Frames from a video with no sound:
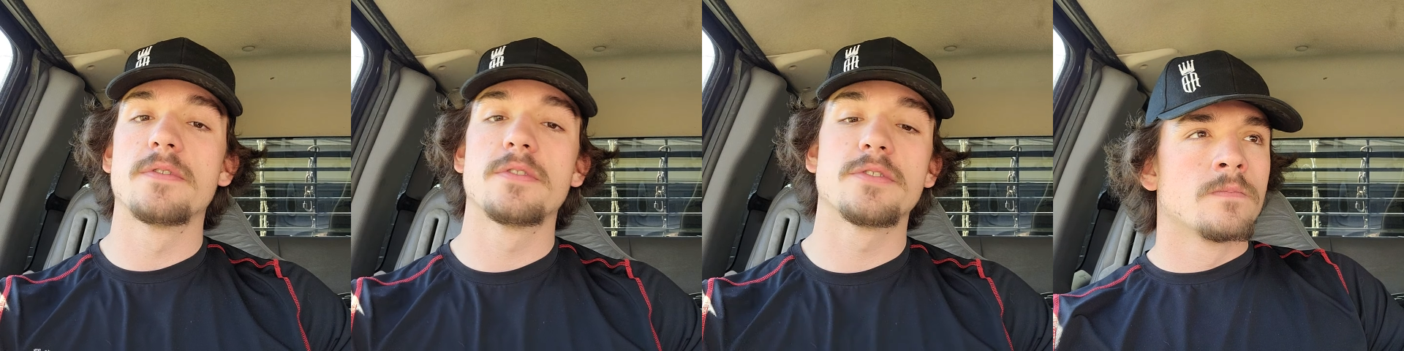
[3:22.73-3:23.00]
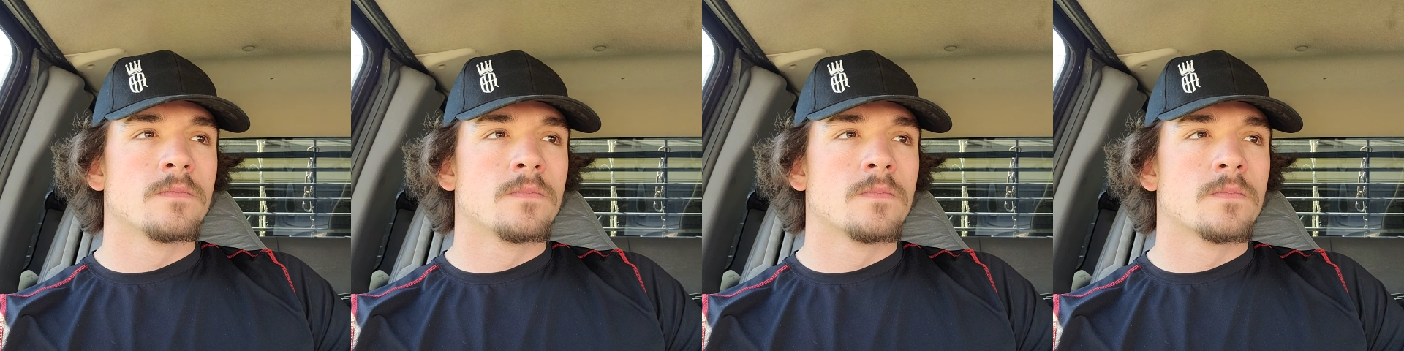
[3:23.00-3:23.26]

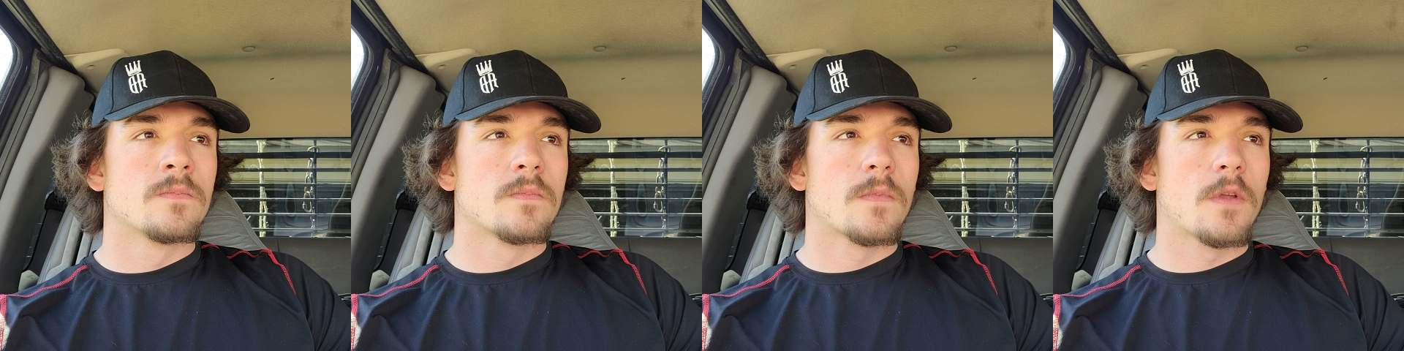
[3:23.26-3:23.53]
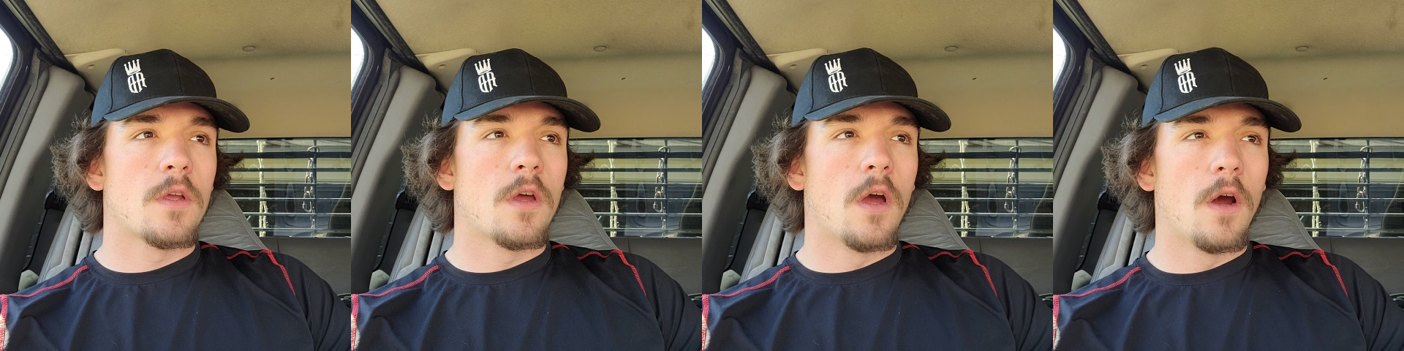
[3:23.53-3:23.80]
So
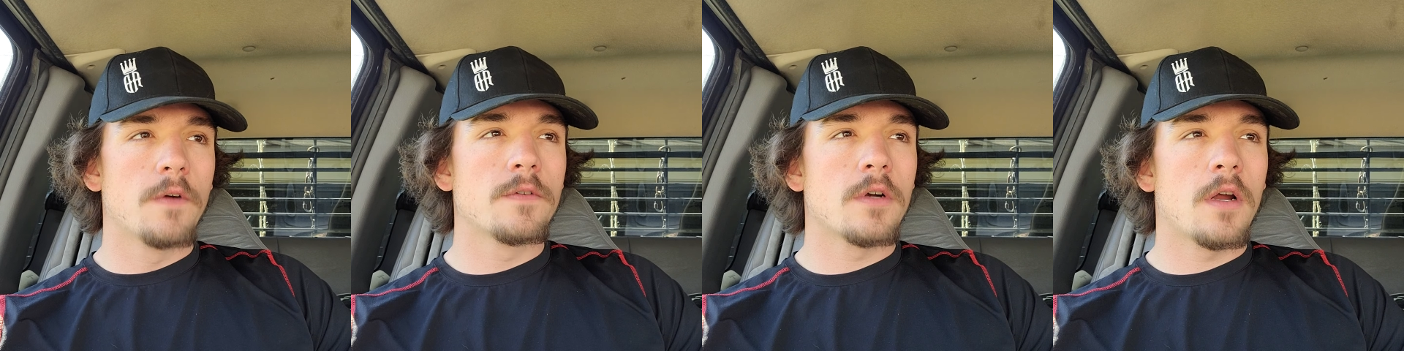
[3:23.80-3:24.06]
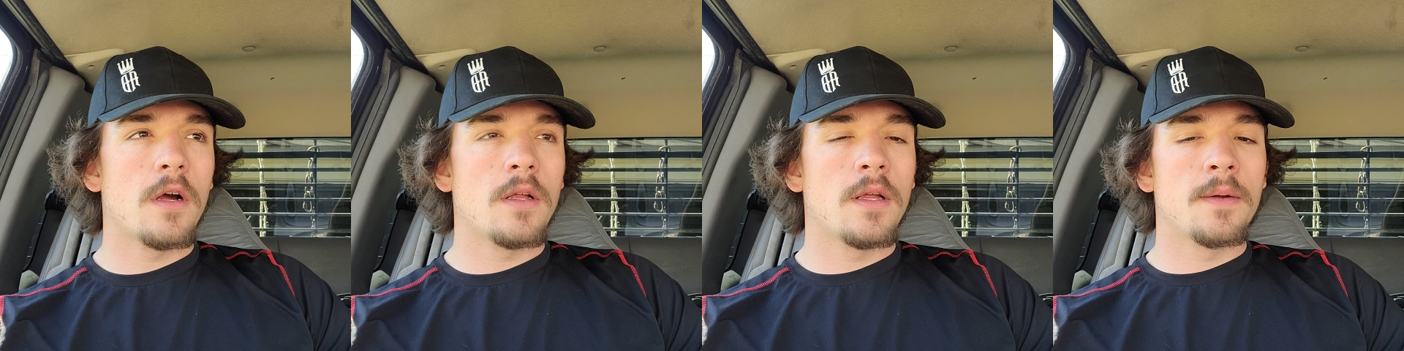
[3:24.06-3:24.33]

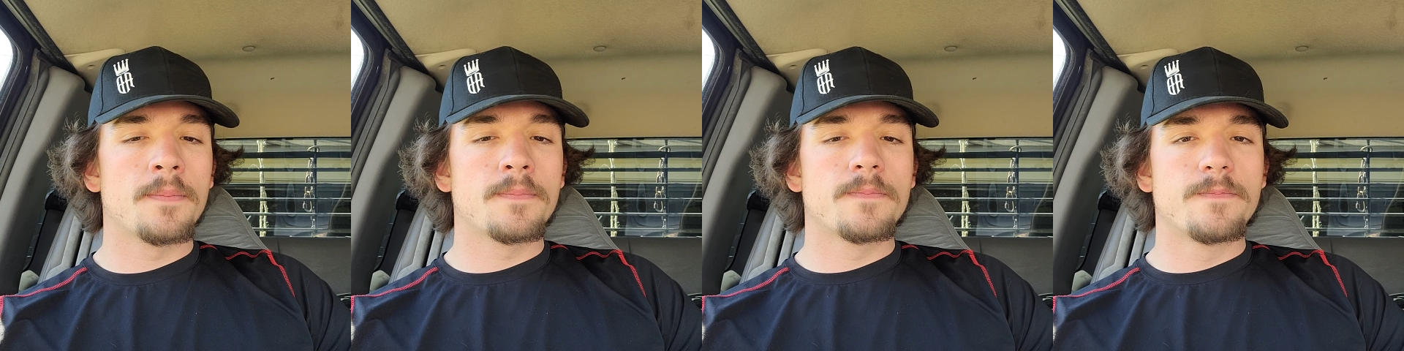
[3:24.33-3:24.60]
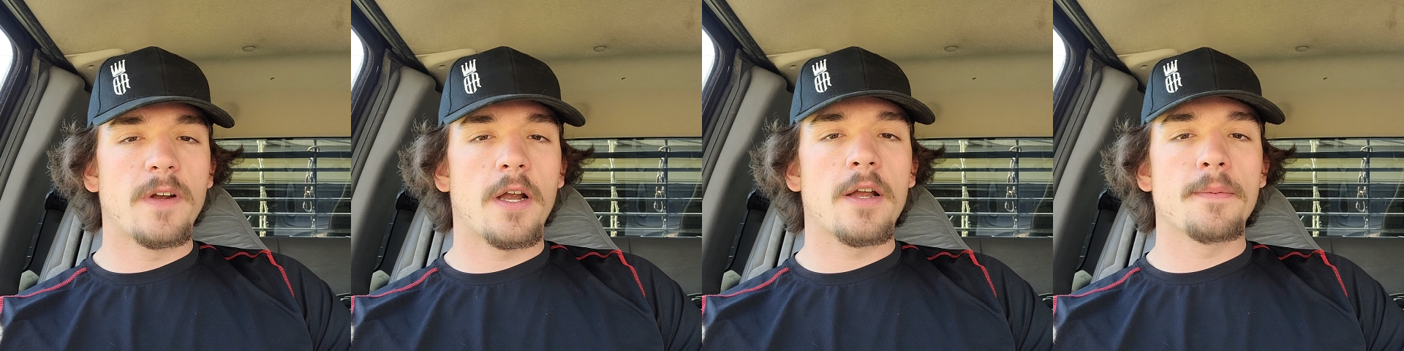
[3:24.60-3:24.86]
overall, I'm
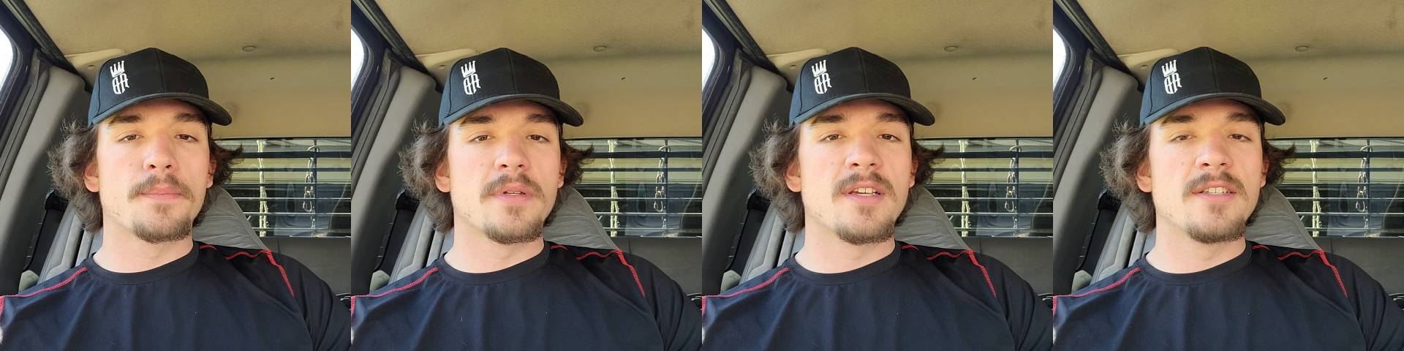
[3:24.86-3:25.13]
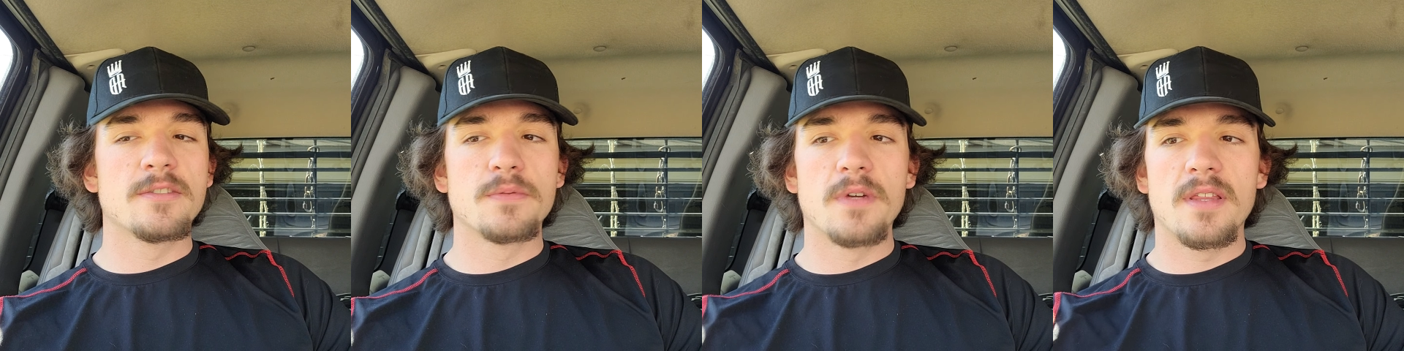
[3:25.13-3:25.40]
very
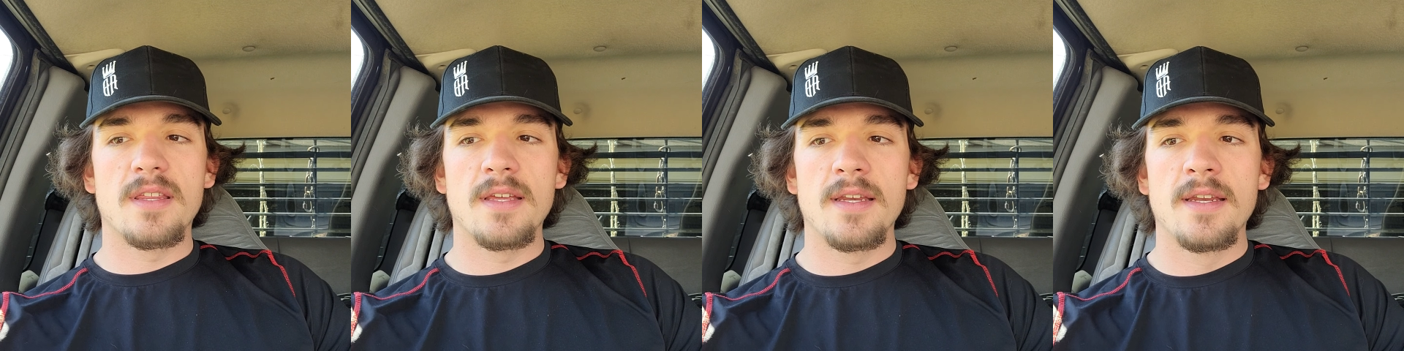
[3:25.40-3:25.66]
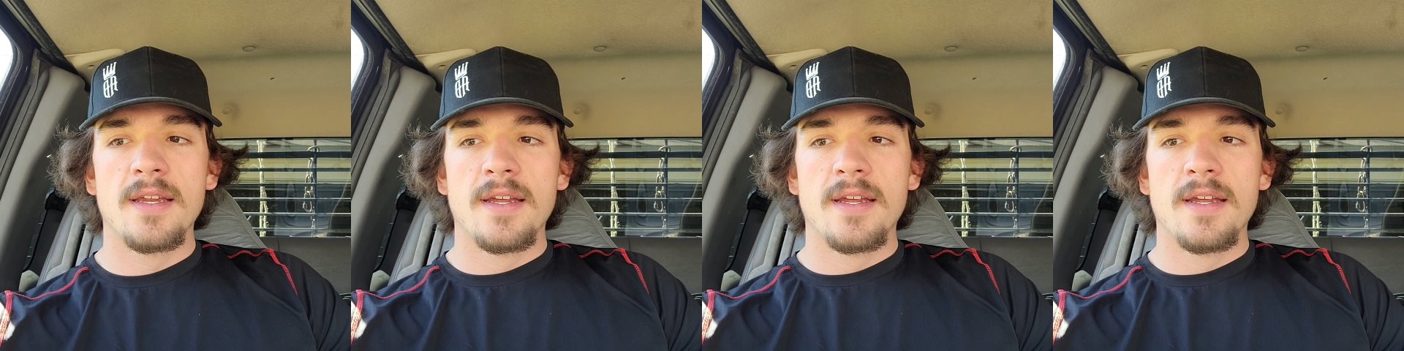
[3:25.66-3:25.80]
pleased with it.